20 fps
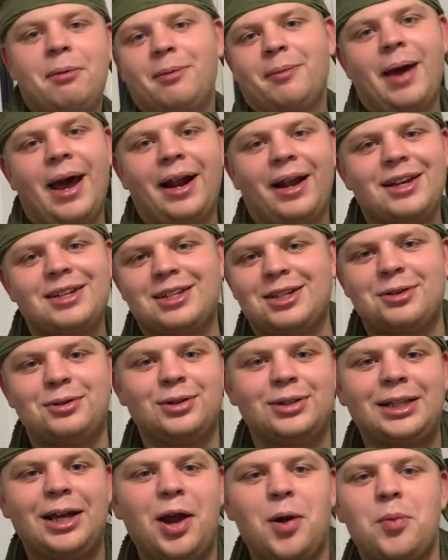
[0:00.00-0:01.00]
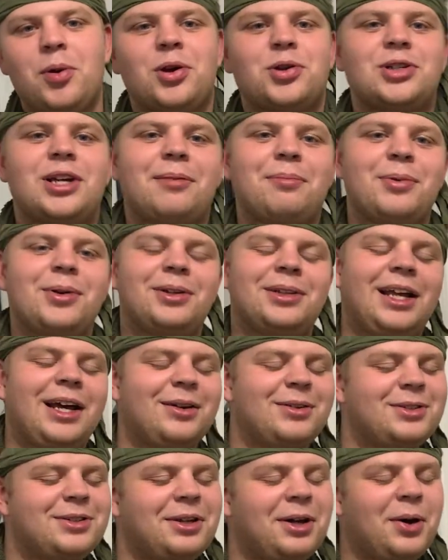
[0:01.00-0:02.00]
be mad because this whole entire workshop burnt
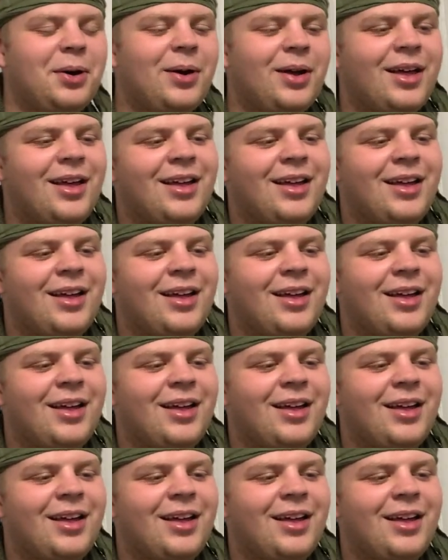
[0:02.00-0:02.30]
down. So.